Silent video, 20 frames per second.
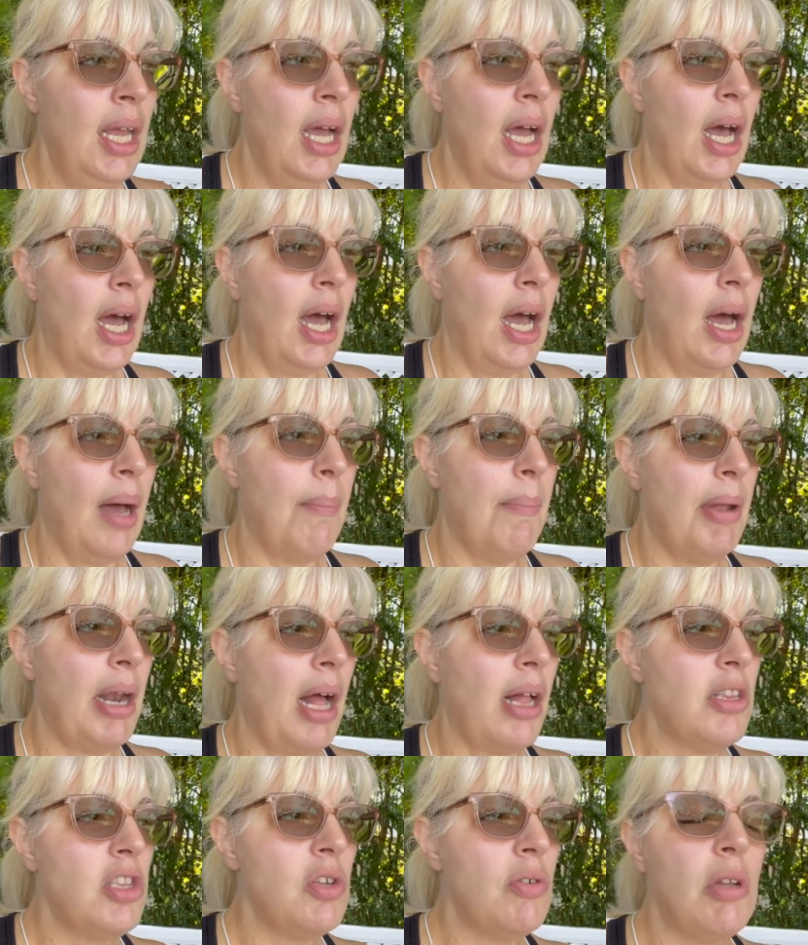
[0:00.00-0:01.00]
But
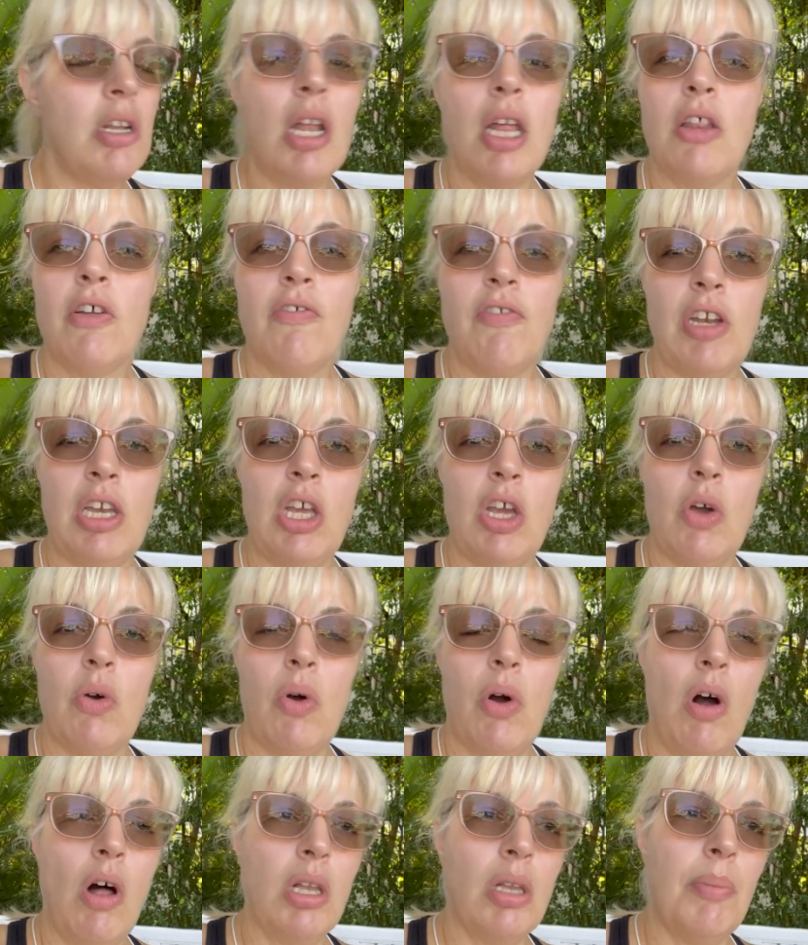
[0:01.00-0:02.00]
I'll do another video
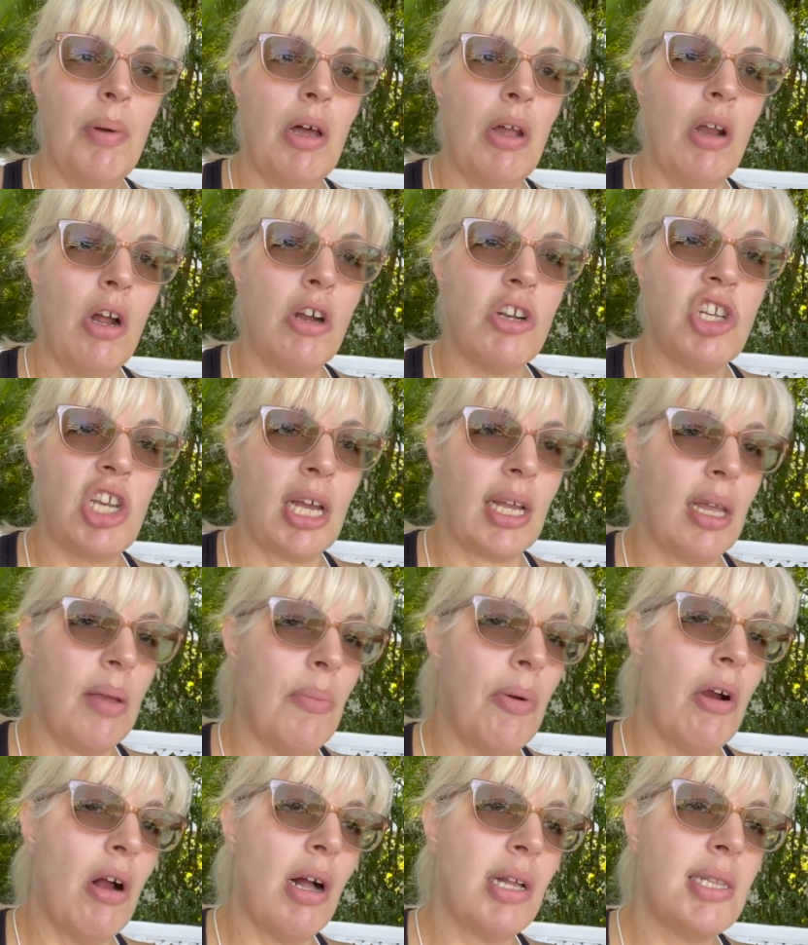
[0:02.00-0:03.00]
all about our check-in
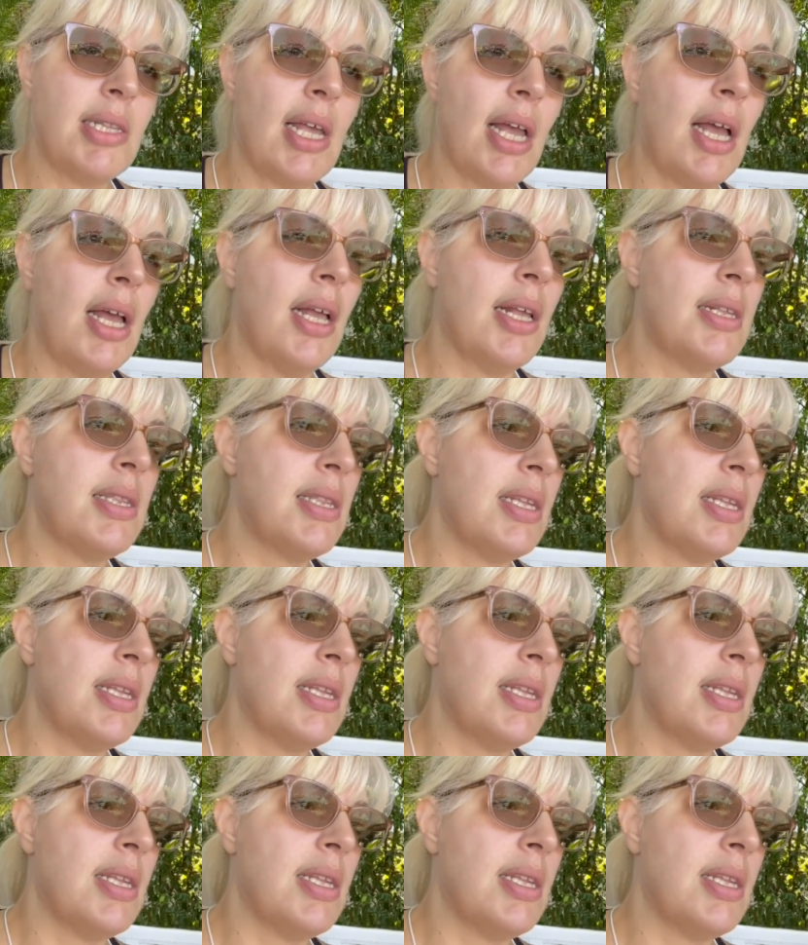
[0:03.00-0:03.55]
process